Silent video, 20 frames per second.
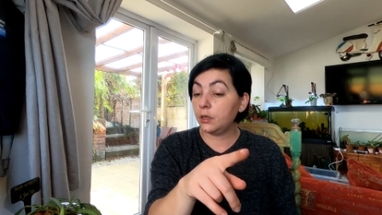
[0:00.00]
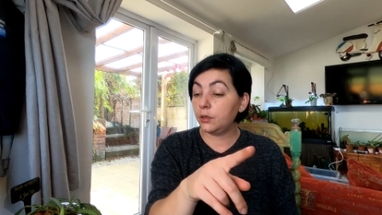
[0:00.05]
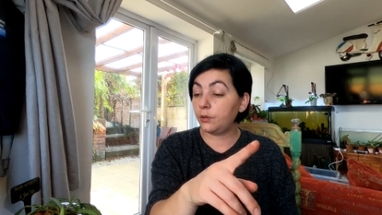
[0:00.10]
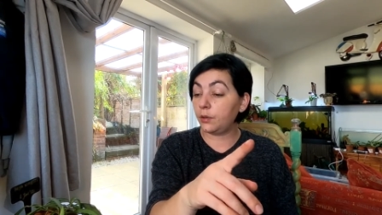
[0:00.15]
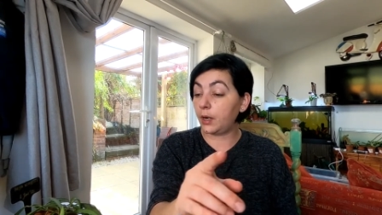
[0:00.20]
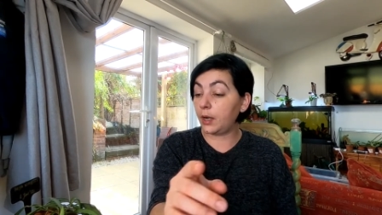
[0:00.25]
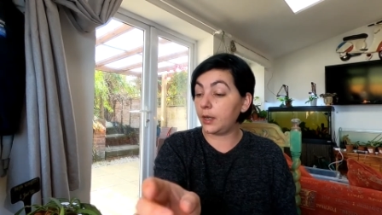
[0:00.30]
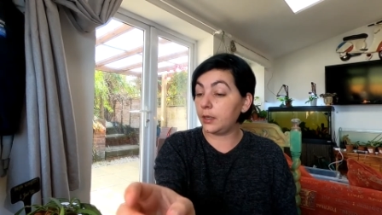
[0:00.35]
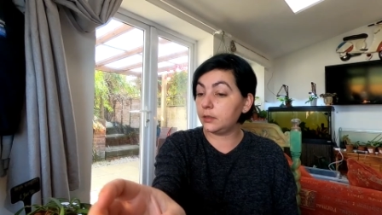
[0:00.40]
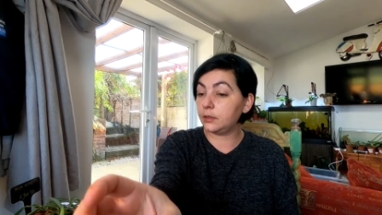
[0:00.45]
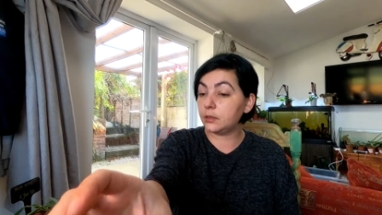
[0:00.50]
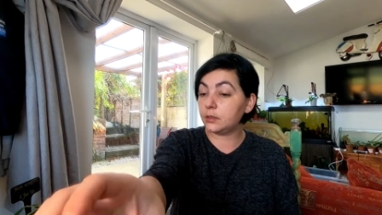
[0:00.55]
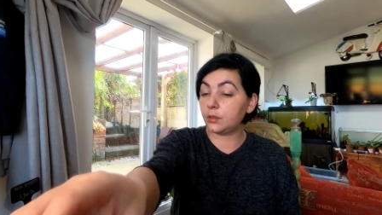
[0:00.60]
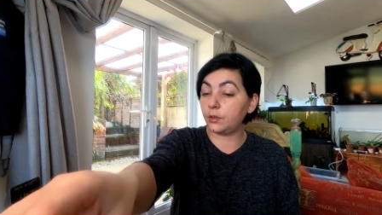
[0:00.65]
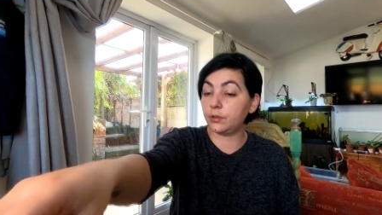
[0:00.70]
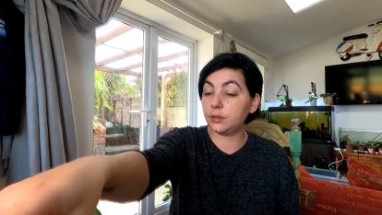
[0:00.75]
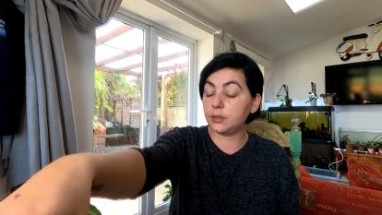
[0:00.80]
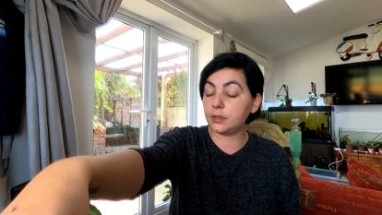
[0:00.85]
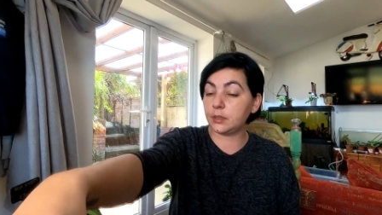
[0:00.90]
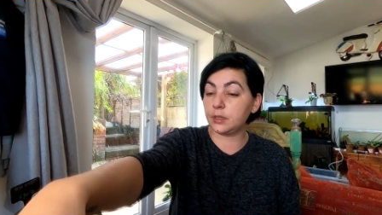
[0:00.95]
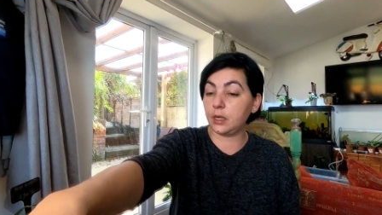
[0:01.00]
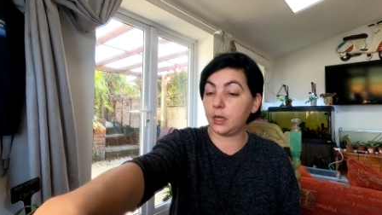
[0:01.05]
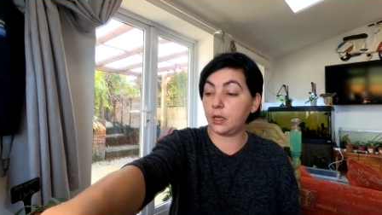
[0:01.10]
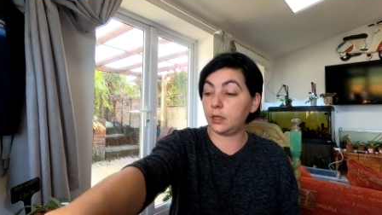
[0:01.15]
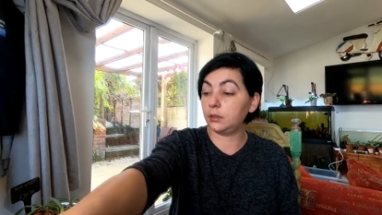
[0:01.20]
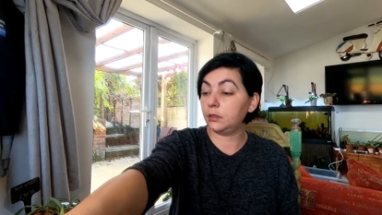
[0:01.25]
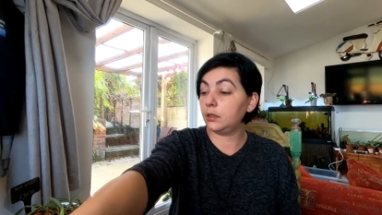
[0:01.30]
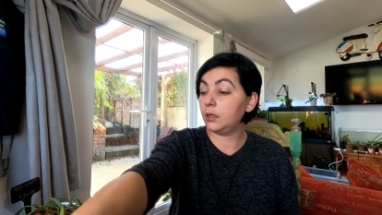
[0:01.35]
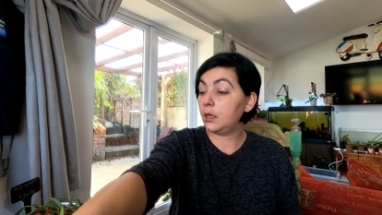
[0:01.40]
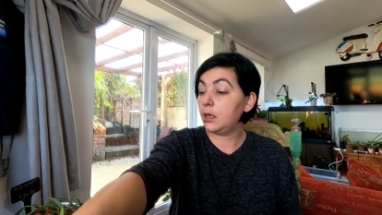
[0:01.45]
Right, so it's
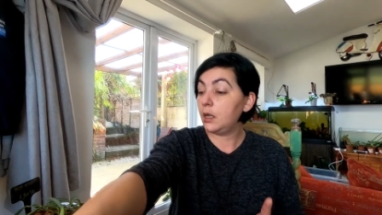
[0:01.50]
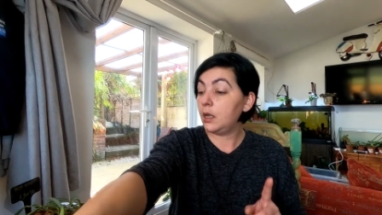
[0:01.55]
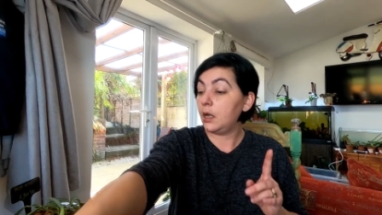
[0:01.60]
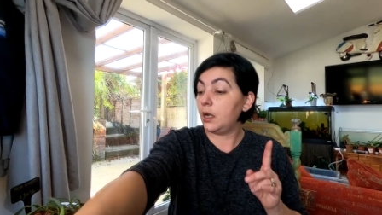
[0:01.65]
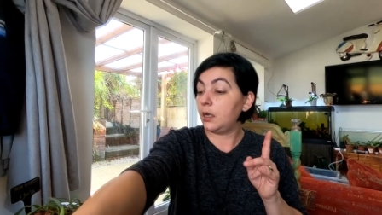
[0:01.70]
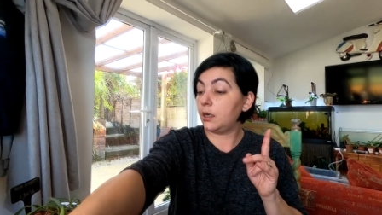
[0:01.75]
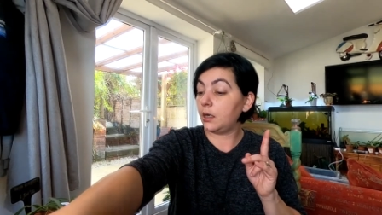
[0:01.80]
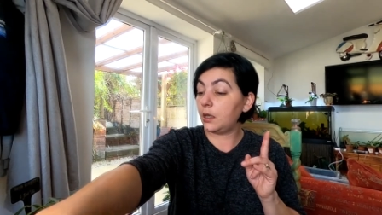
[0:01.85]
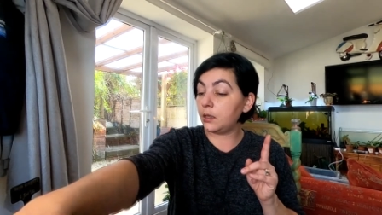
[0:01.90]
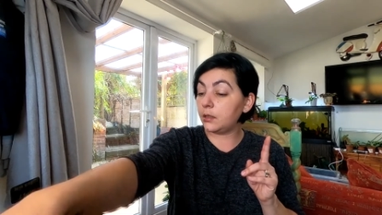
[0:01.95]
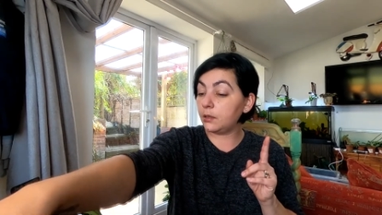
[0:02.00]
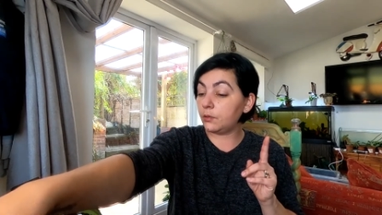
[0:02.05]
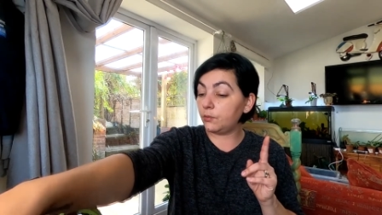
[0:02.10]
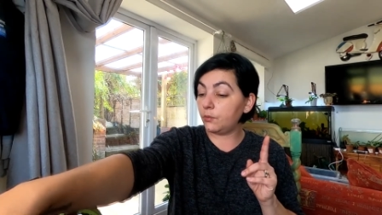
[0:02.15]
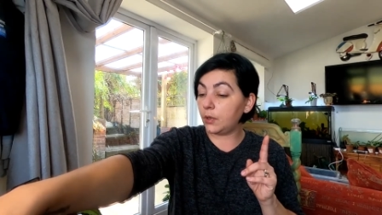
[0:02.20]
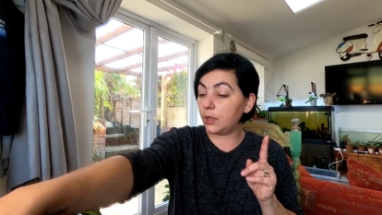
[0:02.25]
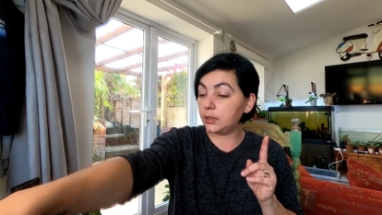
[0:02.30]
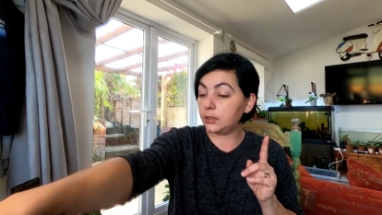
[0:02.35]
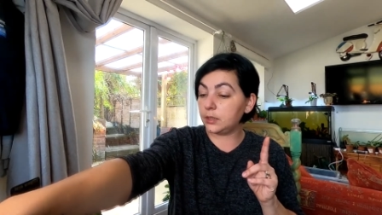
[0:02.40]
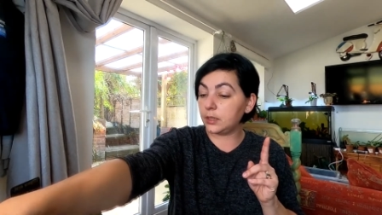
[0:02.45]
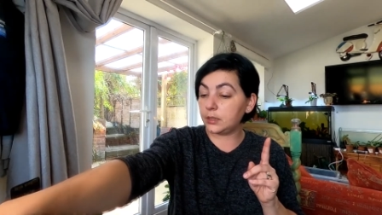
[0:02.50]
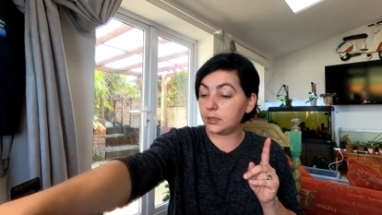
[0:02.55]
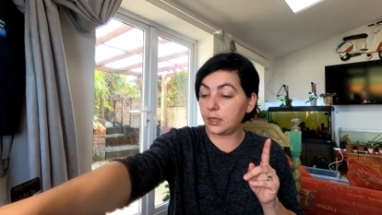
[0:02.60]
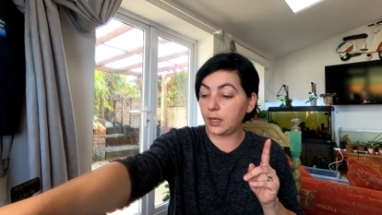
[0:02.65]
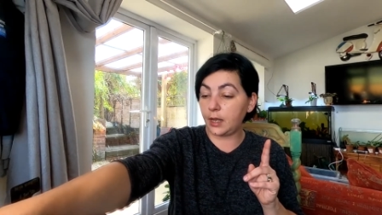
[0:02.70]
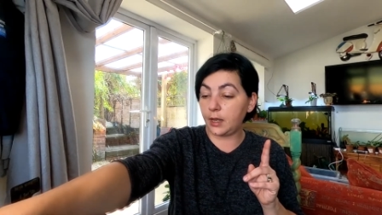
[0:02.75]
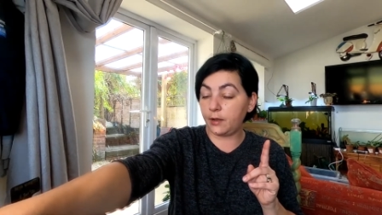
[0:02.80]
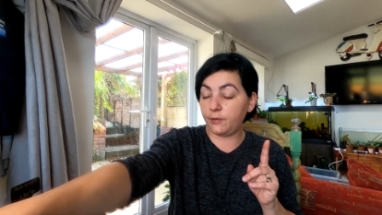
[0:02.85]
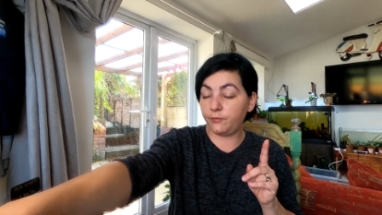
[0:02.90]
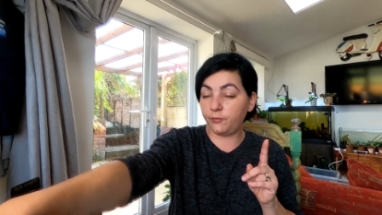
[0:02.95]
not. Another one that
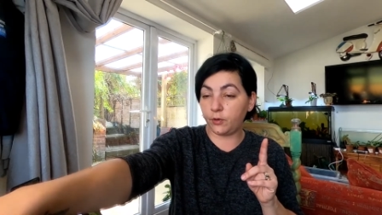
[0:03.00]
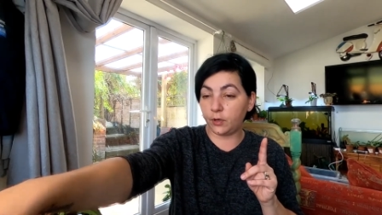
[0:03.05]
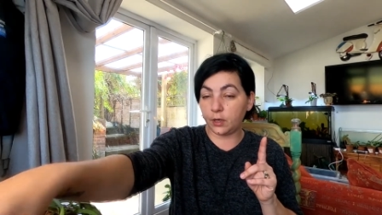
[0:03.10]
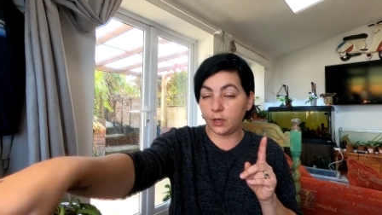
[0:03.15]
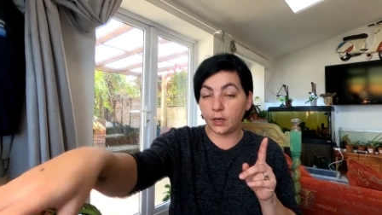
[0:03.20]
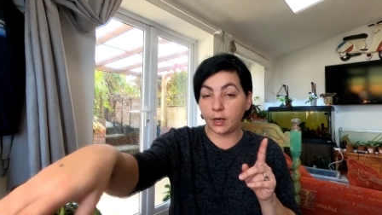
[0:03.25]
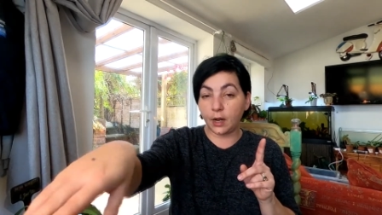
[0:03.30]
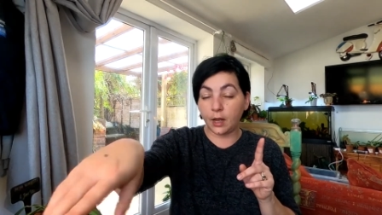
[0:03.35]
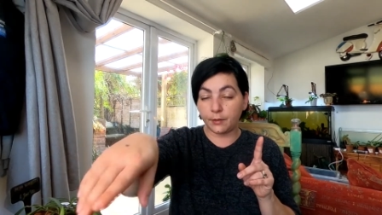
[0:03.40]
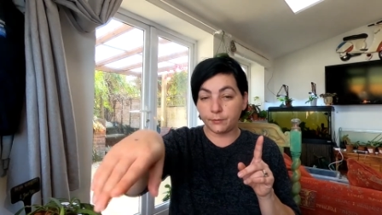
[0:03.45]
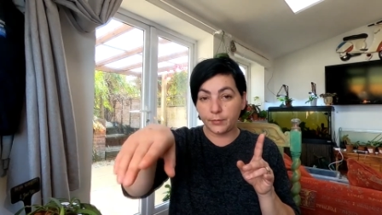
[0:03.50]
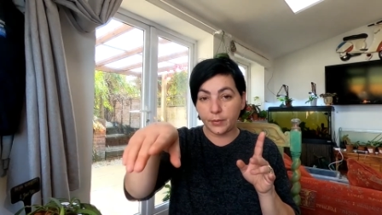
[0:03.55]
I have for her,